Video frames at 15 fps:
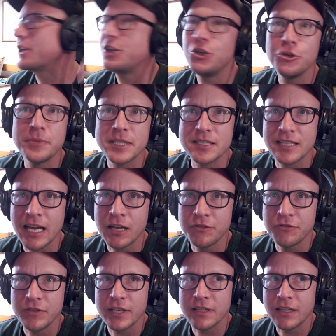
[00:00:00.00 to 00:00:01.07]
cube itself,
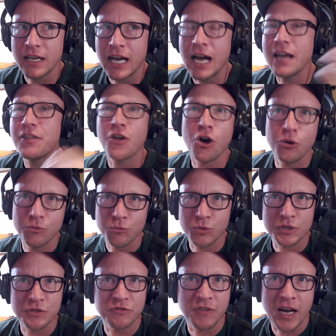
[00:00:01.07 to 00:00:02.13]
I thought
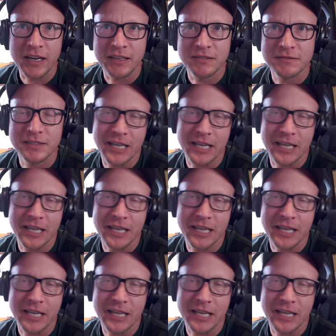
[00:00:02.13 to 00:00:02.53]
was fine.